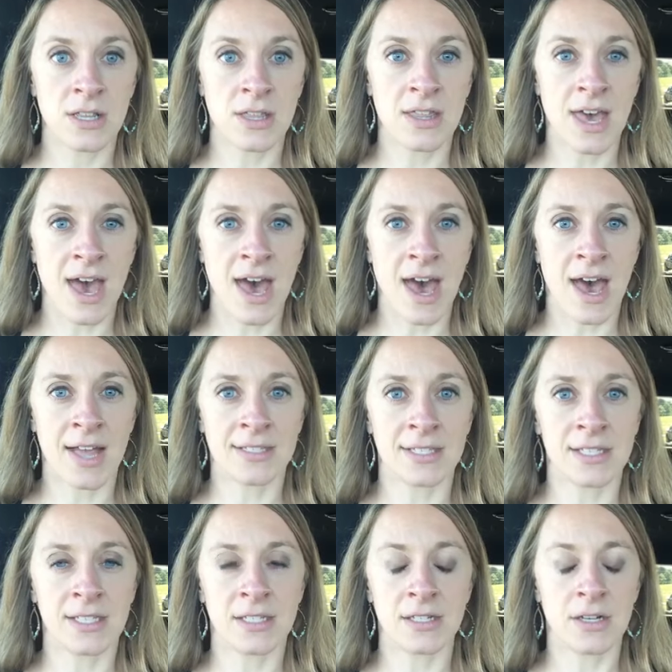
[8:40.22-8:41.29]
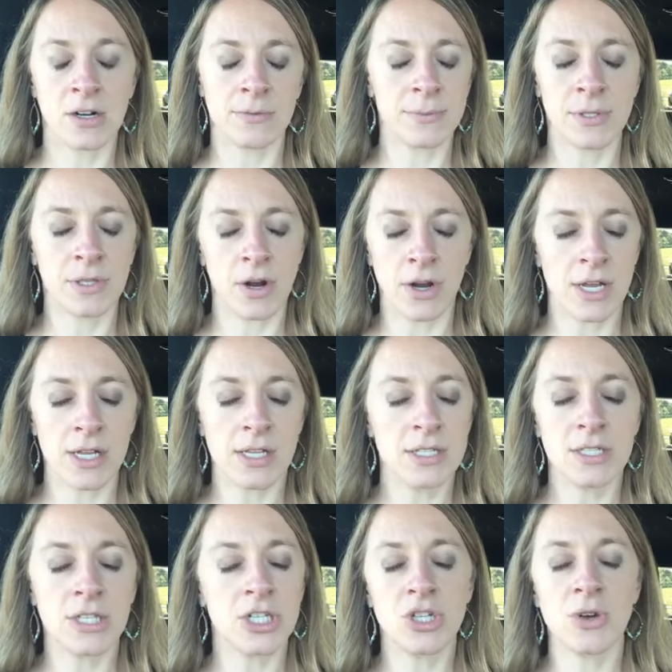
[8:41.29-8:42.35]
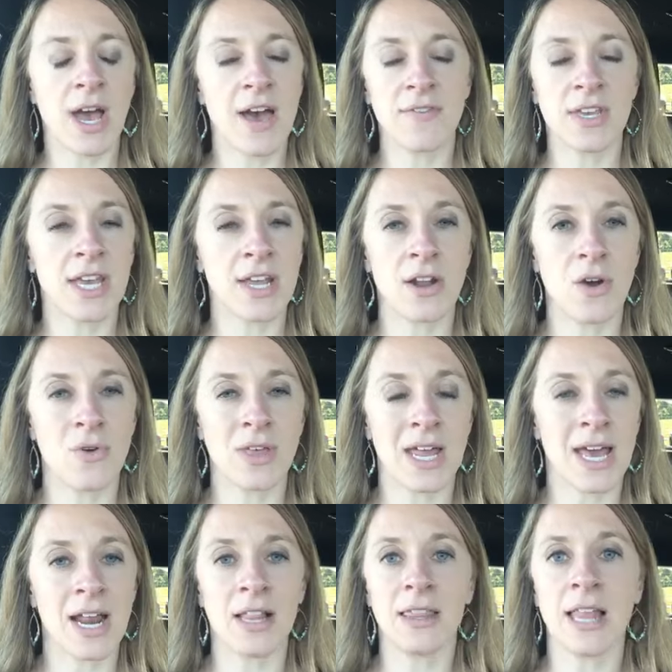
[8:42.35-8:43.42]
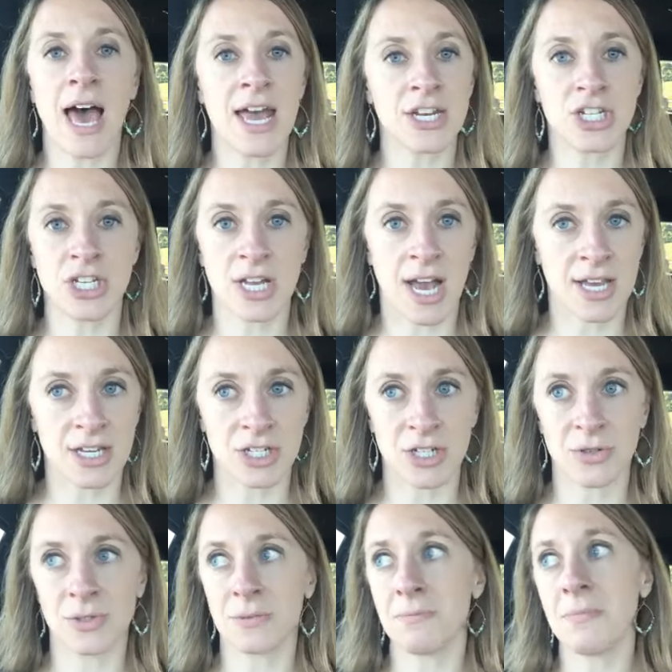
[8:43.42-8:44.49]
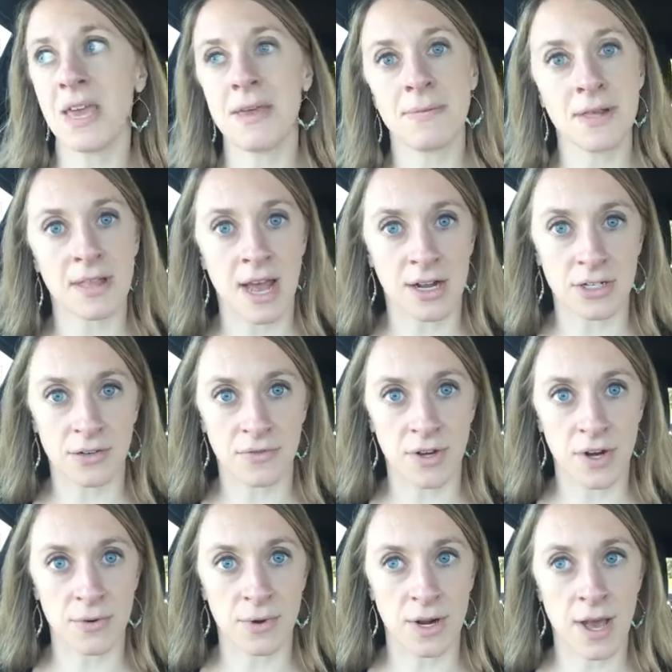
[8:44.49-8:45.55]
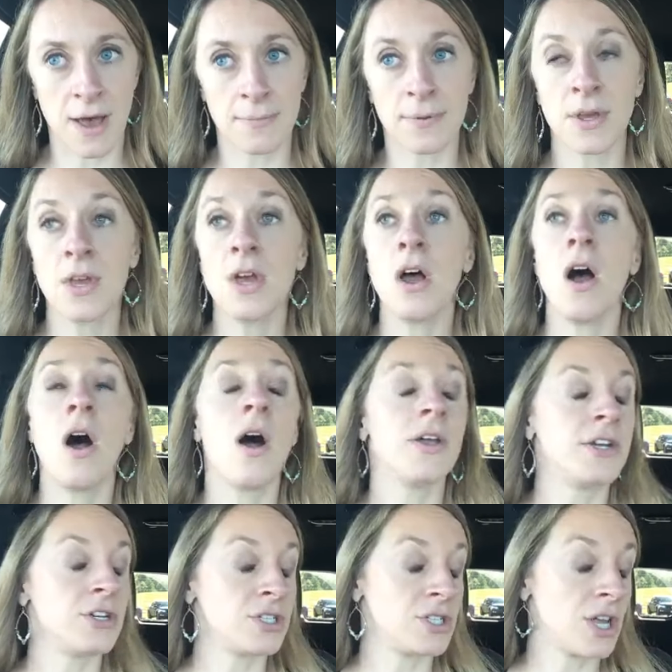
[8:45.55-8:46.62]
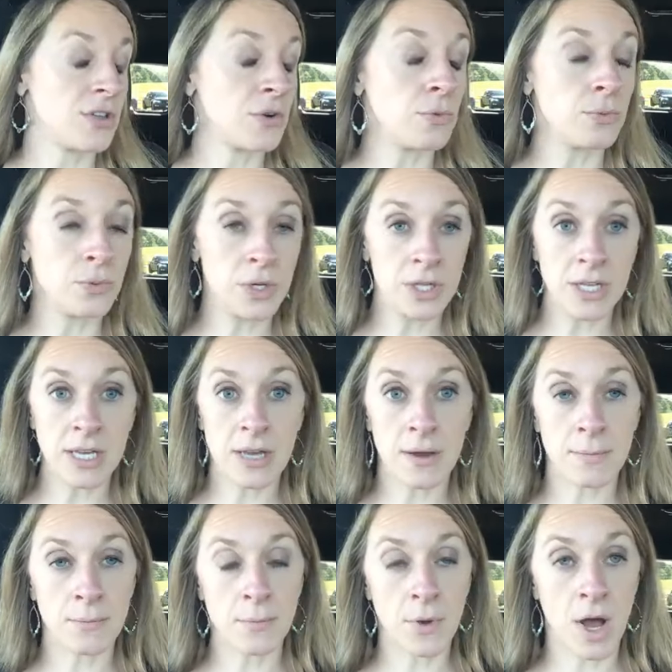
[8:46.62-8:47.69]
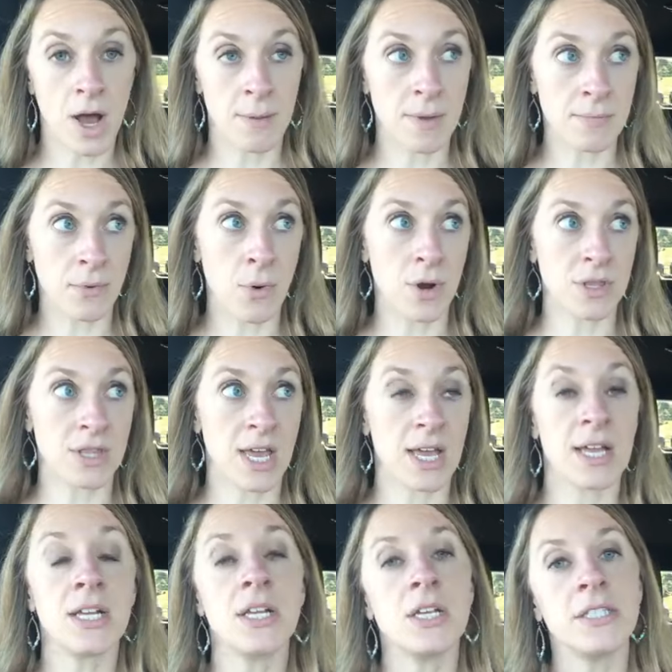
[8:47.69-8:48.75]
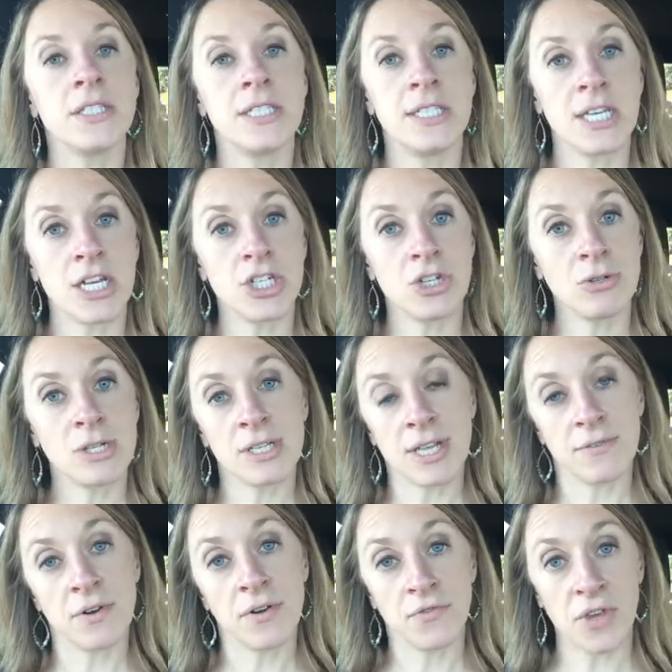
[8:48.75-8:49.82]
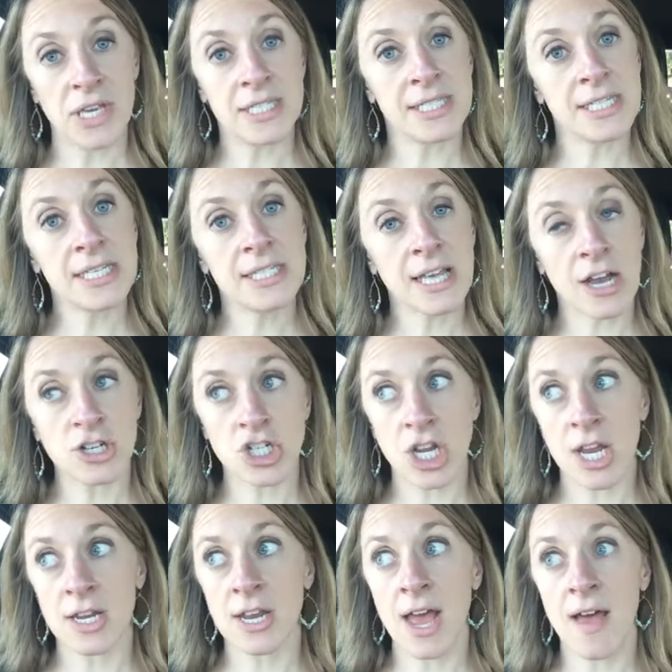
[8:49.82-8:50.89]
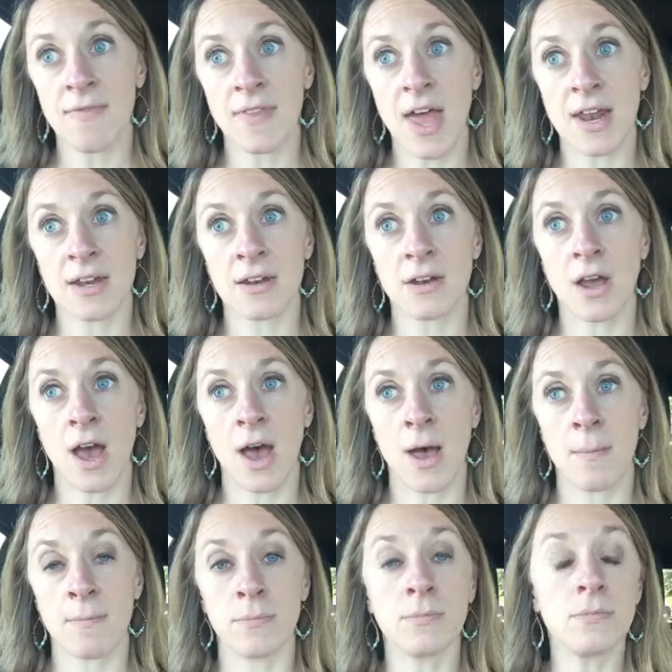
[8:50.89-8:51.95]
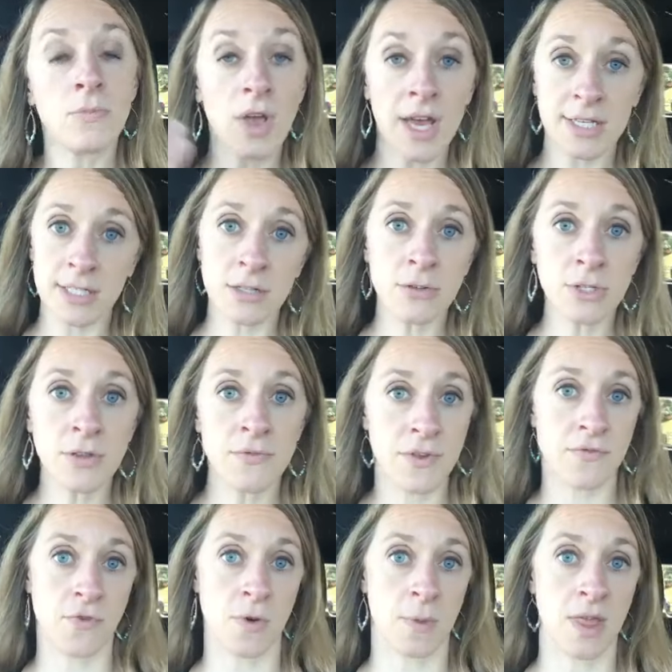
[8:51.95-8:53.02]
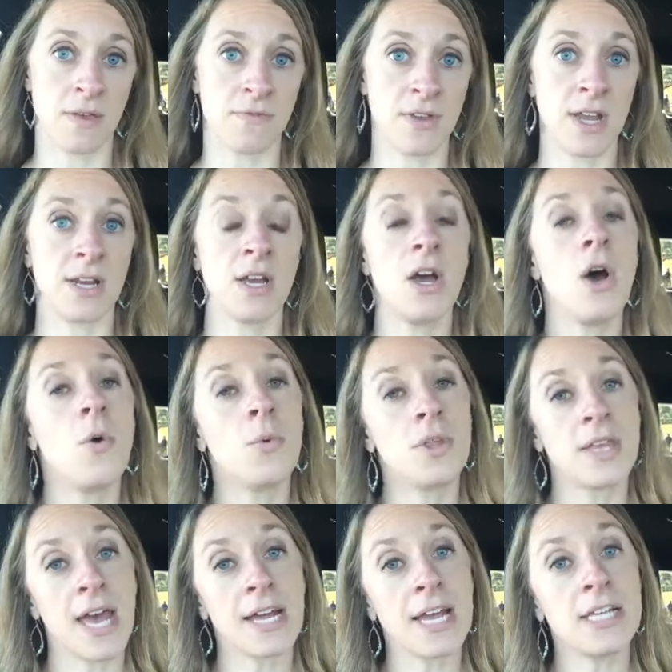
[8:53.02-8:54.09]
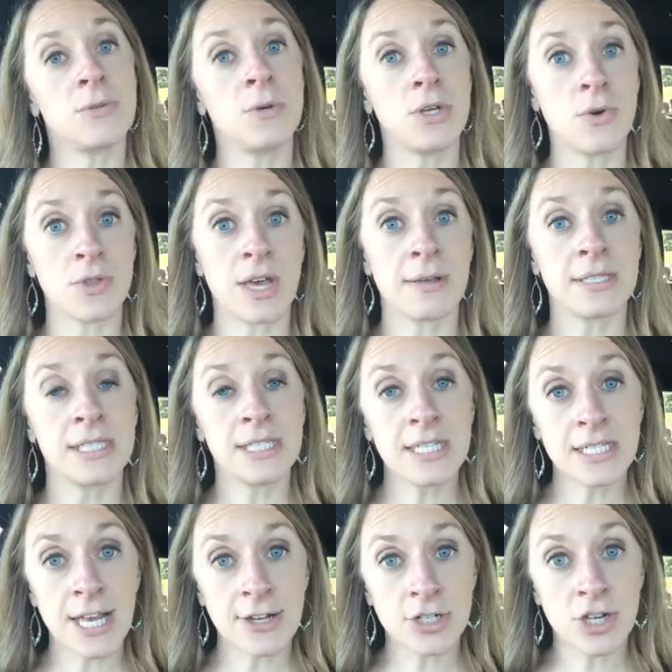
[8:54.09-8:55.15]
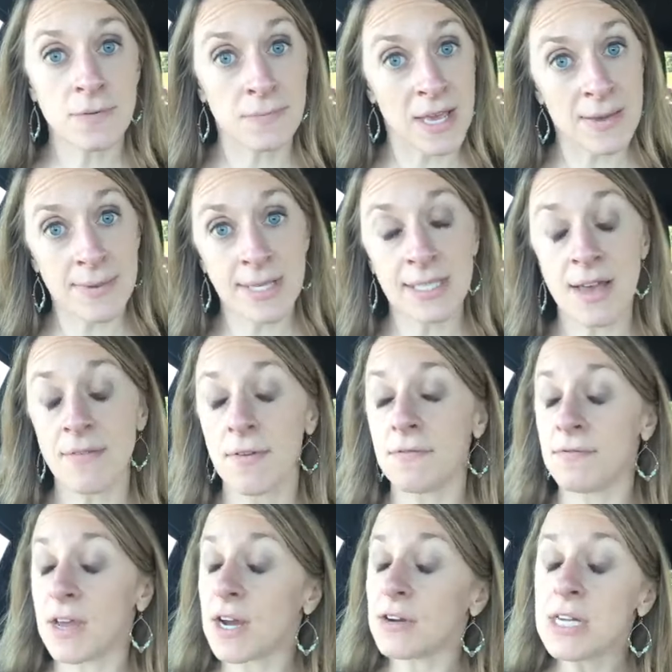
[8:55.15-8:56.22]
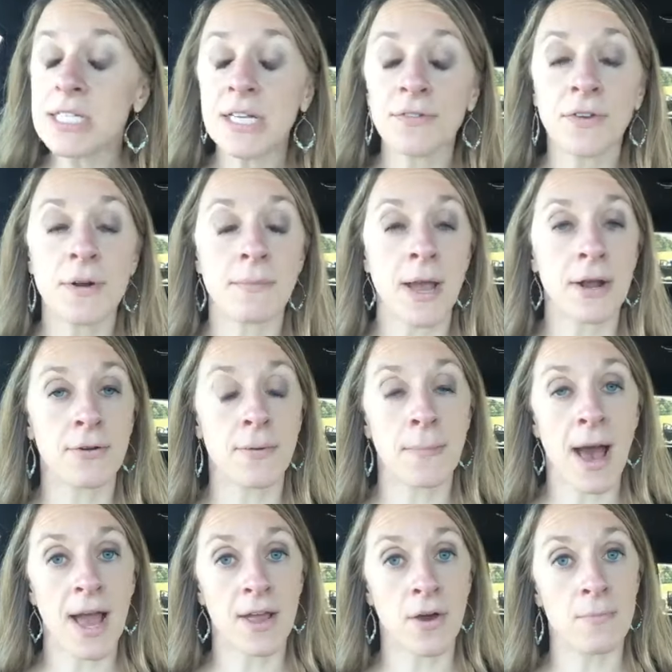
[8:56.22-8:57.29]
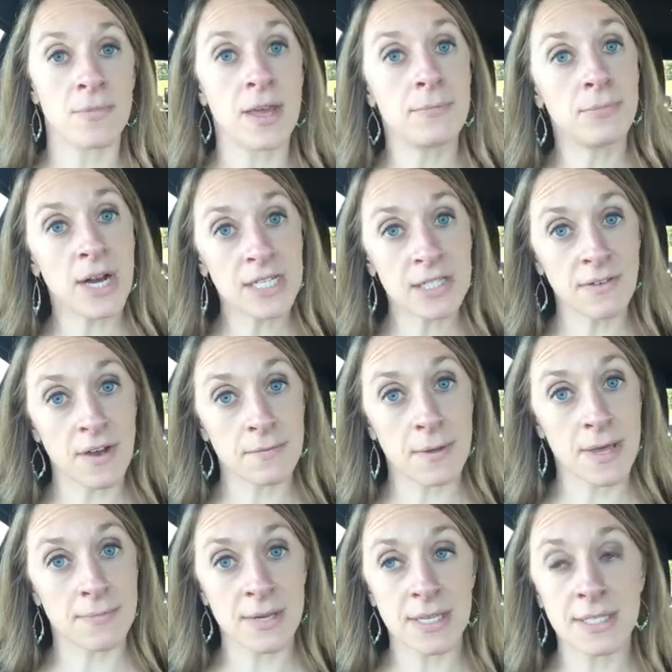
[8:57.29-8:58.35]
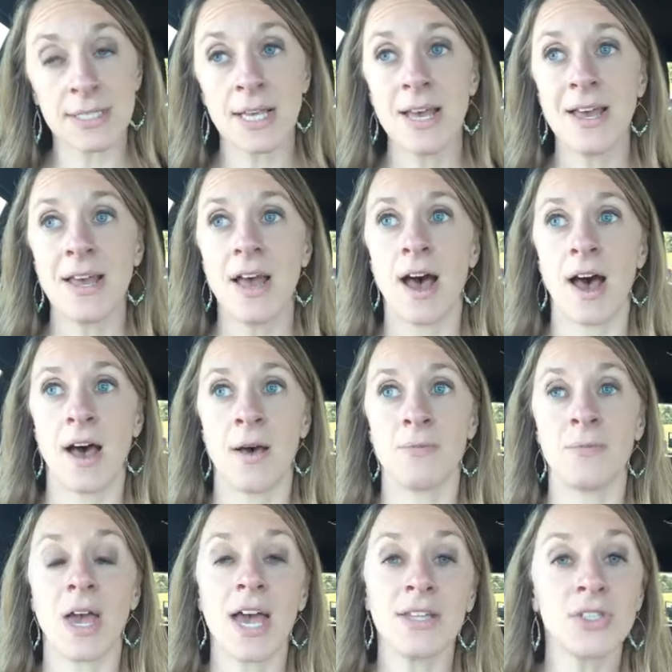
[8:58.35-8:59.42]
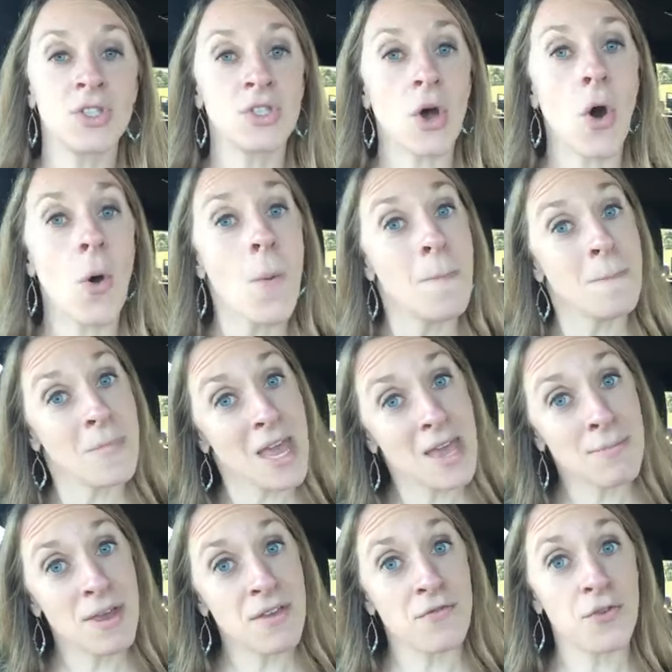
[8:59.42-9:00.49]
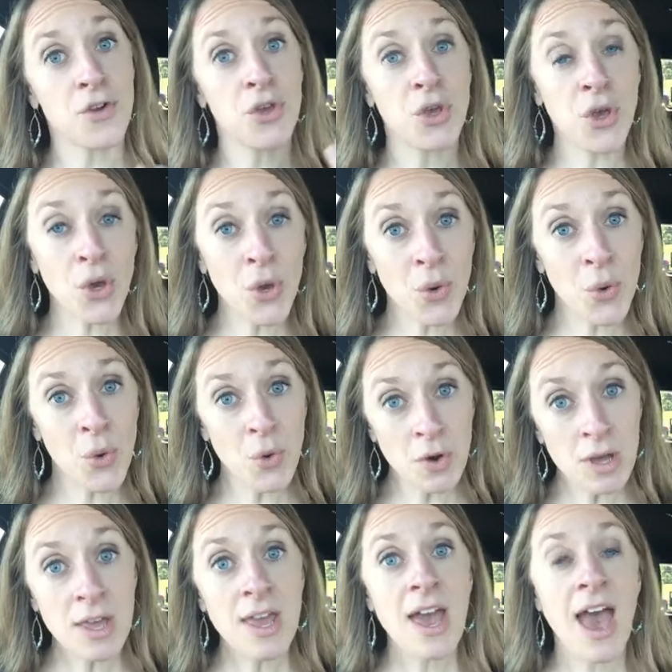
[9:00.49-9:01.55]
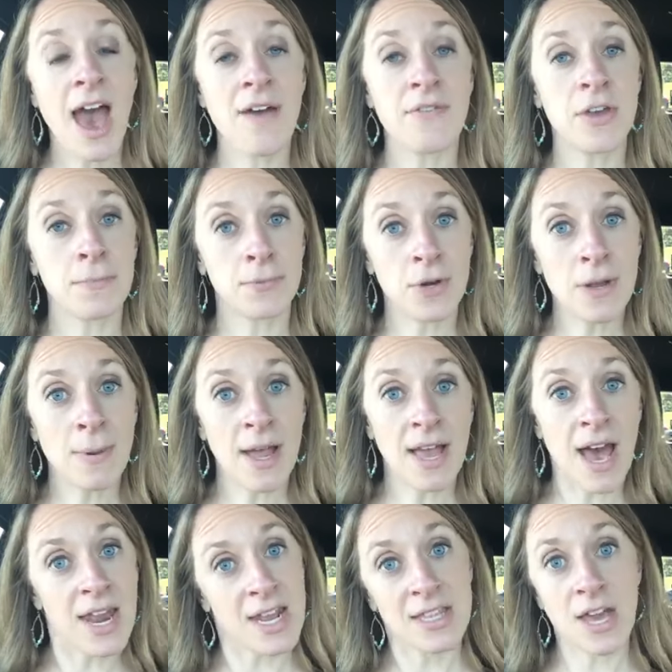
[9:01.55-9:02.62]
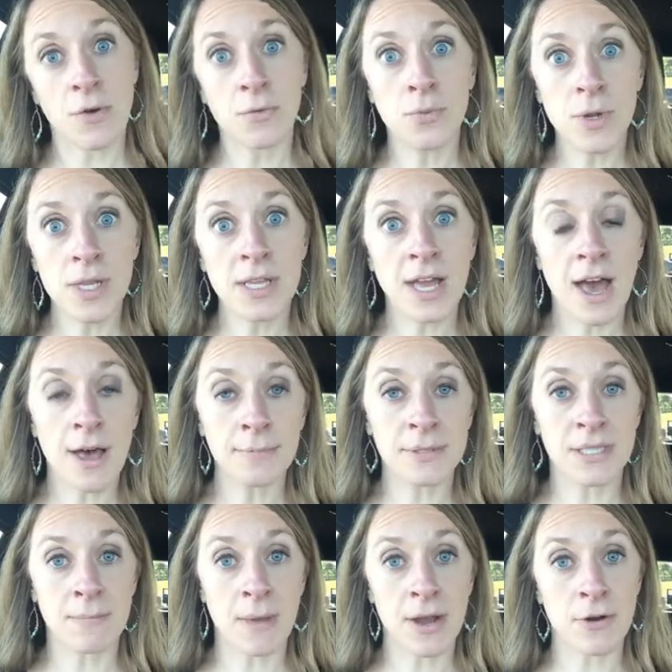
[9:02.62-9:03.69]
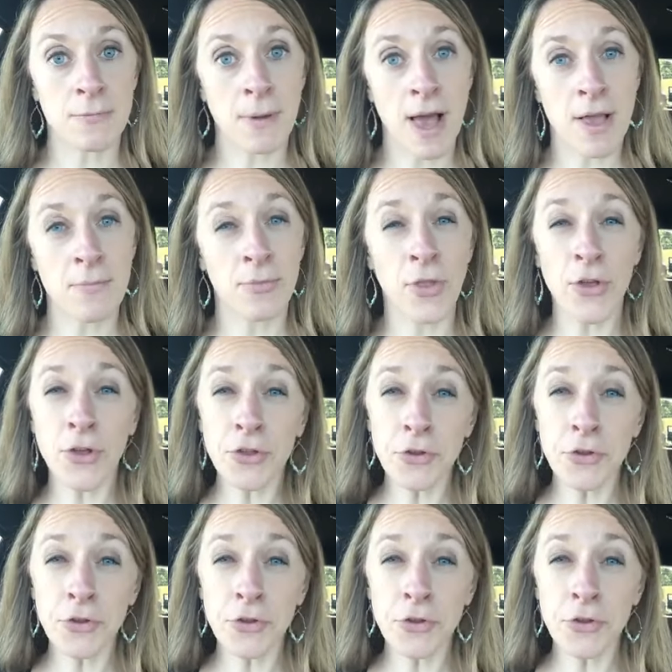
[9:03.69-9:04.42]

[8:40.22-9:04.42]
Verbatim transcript: that or sorry, did you have a kiddo that had a lot of GI issues? Maybe lactoferrin would help. Here's another really um, important thing. Did you deliver via C-section and then um, exclusively formula feed? Well, in that case, we know that C section babies have a very different microbiome than breastfed babies. Um, and so maybe for you, having a prebiotic that really helps the microbiome look a